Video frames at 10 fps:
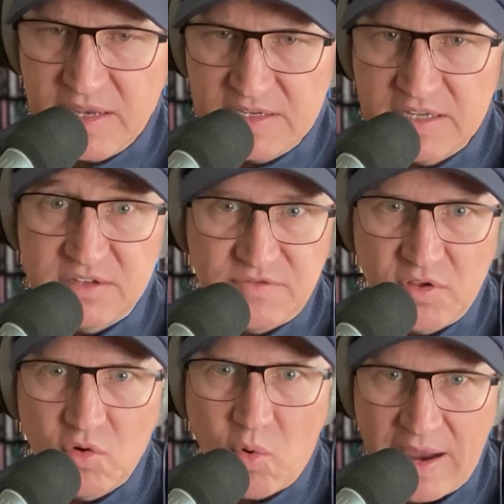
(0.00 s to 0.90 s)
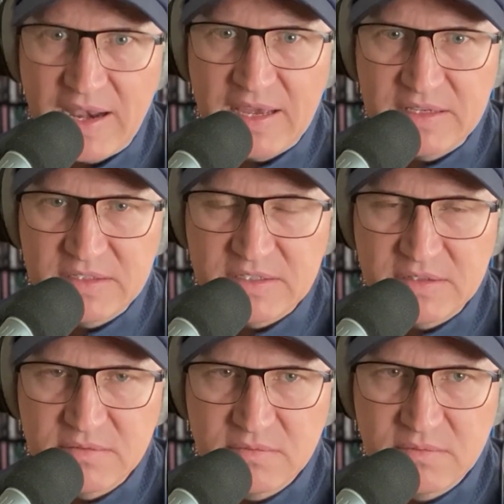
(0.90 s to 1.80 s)
It doesn't feel quite
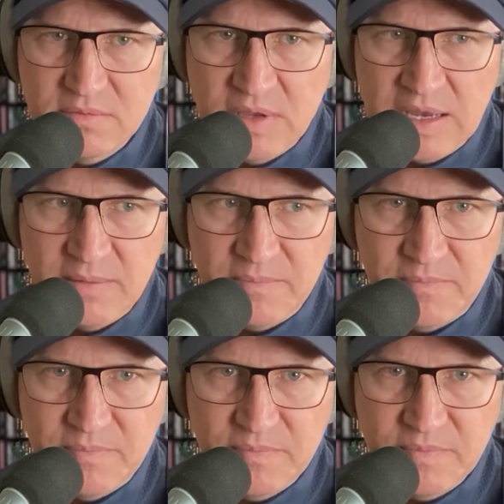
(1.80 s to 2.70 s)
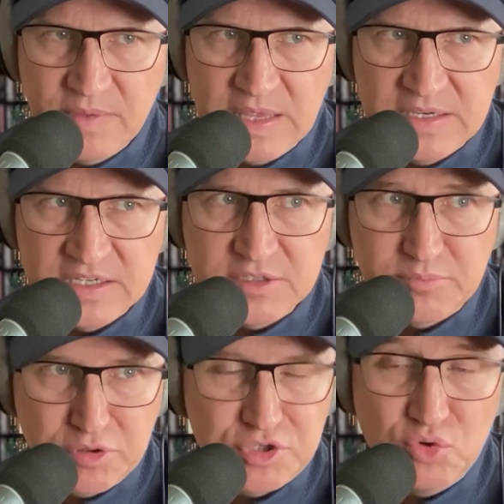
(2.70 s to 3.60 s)
as, it doesn't
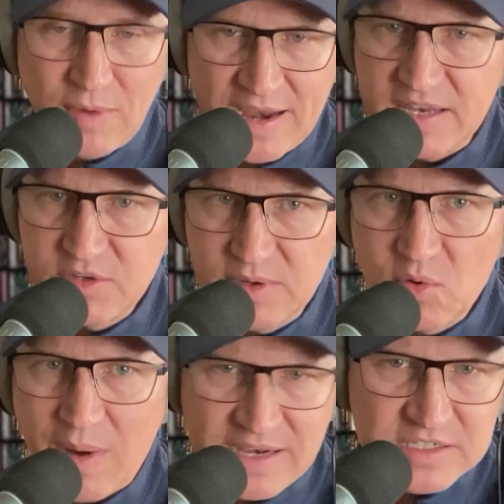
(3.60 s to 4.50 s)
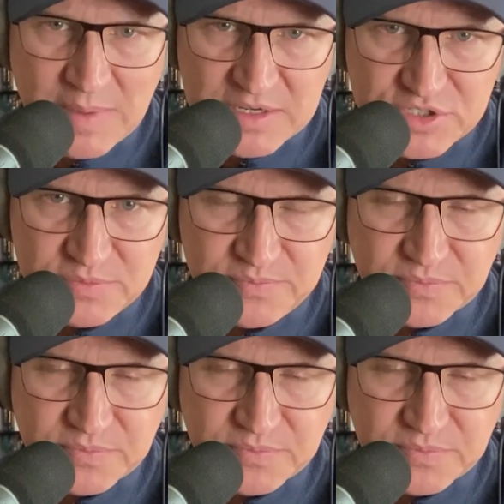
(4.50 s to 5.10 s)
put you right into it quite as much.